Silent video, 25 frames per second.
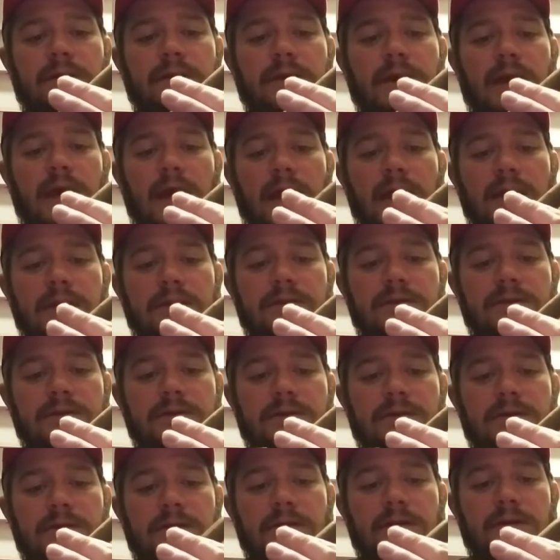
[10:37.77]
knots.
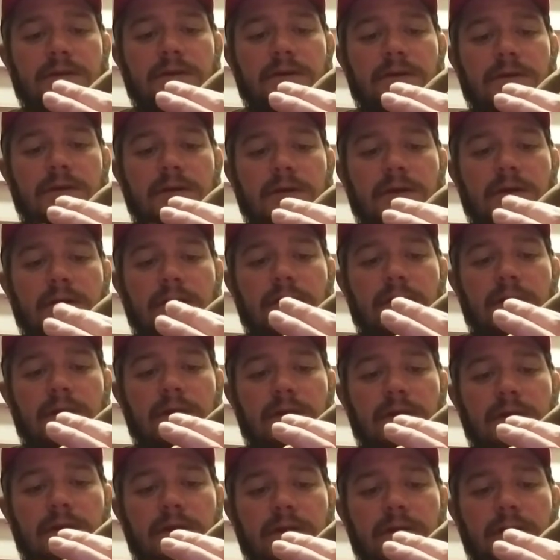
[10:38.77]

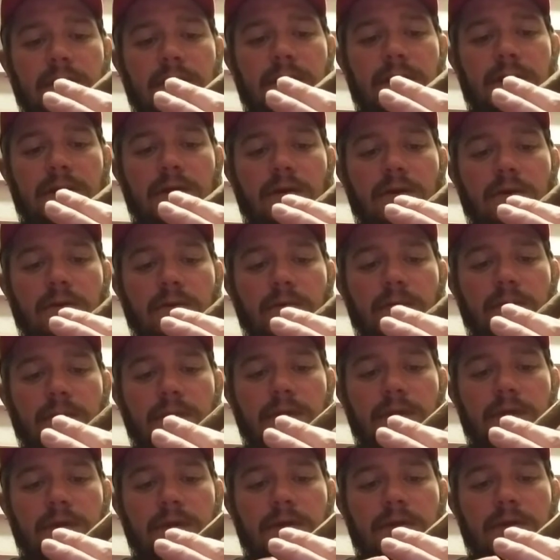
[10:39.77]
I don't
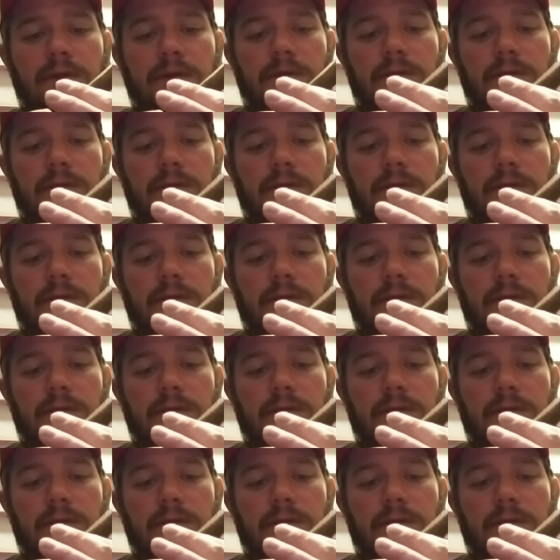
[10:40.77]
really.